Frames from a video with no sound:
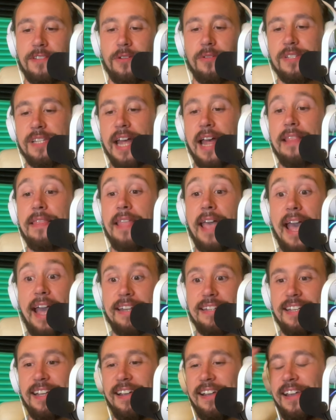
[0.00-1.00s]
So, it's not
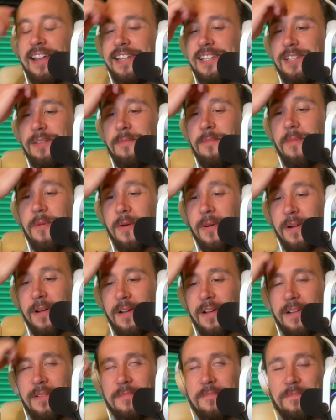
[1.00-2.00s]
that. It's
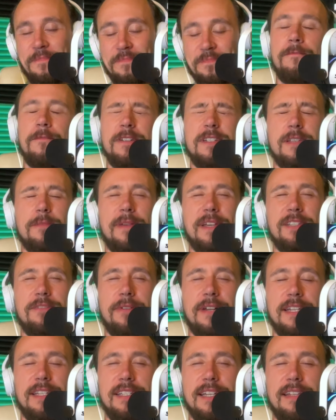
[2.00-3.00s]
more, what's the best
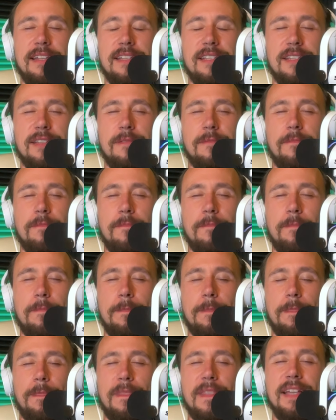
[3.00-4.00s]
way to say this?
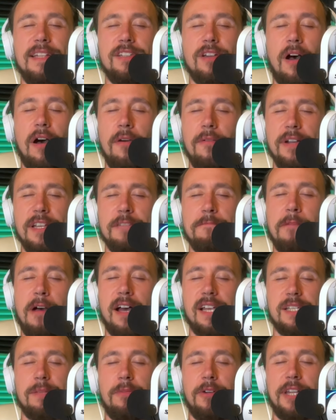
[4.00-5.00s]
It's always
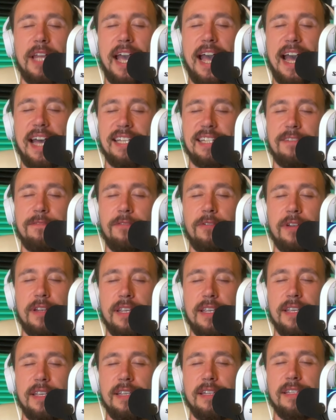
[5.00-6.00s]
possible to ask for
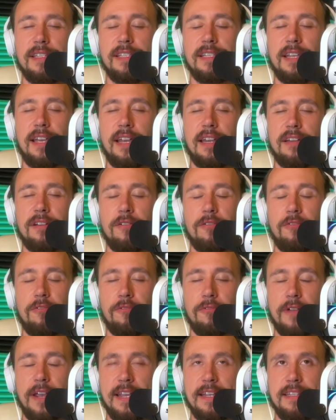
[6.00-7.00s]
ease and
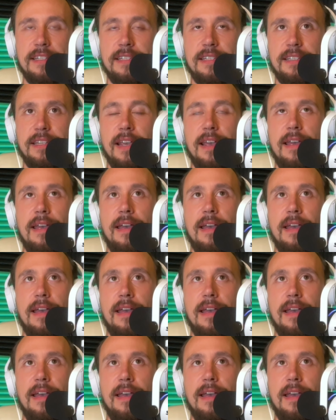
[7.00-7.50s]
grace.